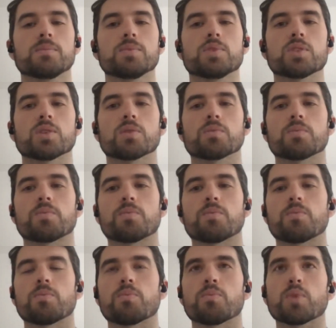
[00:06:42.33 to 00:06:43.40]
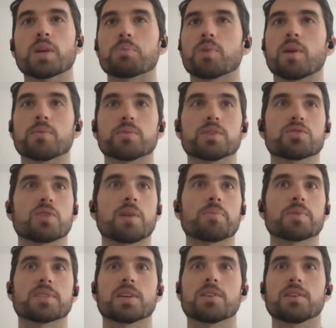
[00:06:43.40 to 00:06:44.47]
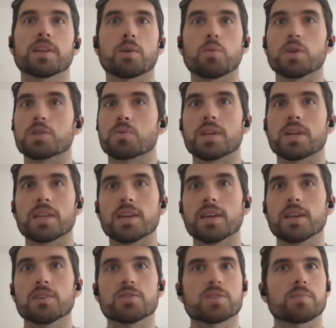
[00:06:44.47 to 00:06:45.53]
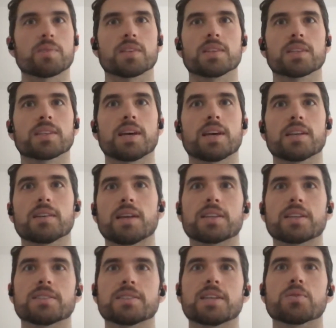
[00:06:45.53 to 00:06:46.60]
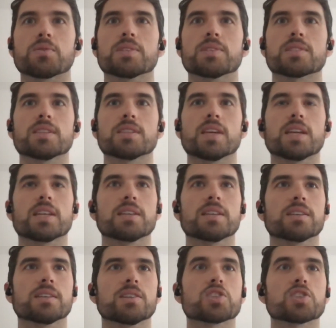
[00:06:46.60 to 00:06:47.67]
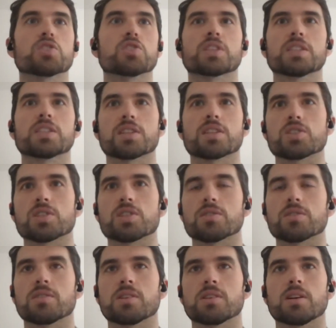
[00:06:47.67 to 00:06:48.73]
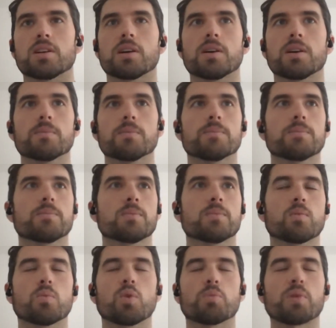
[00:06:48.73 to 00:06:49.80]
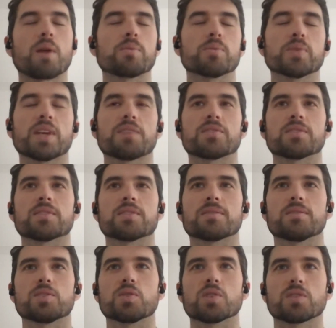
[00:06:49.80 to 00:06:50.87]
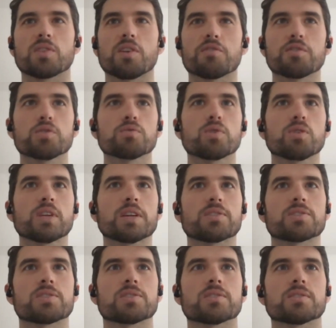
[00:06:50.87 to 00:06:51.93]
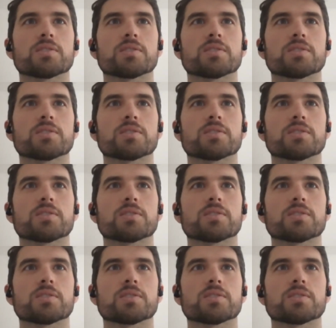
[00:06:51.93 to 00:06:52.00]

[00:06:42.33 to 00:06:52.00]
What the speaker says: So we could probably drop it down to like 128 or something like that. And I doubt we'd see any additional contention. We'll probably have to do a few rollouts